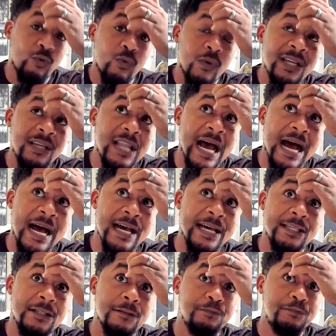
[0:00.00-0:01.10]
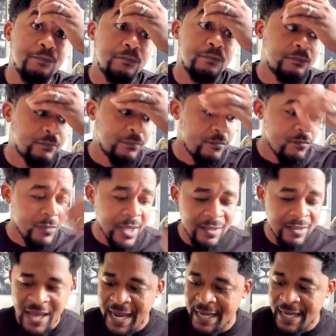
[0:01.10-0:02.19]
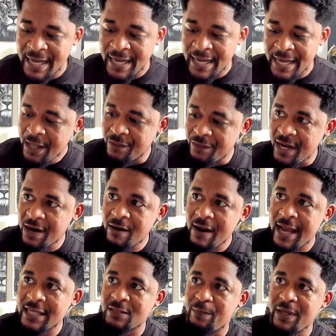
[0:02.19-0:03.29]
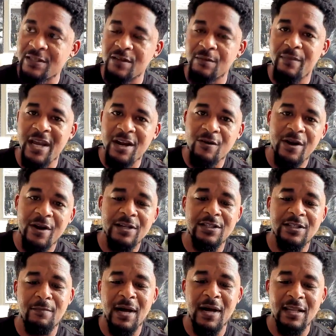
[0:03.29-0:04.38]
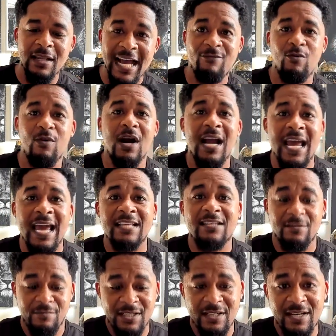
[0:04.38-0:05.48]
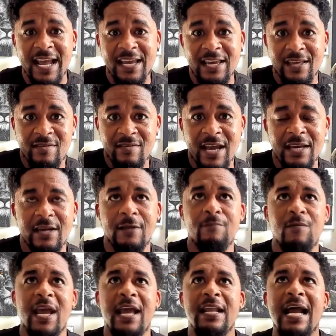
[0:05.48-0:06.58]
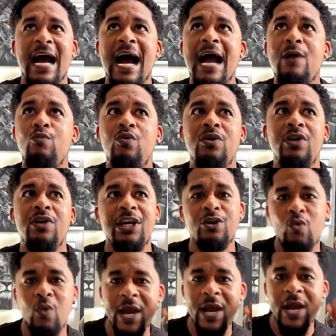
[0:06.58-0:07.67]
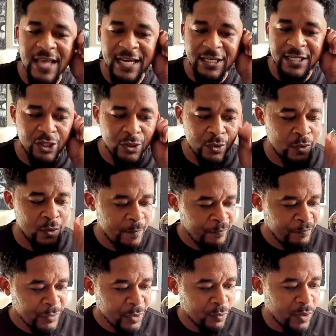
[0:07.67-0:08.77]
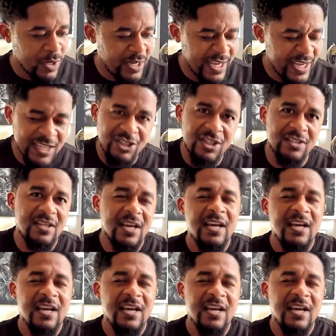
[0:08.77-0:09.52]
realized that there has been some areas in my life where I had some stinking thinking, and I would equate that to really this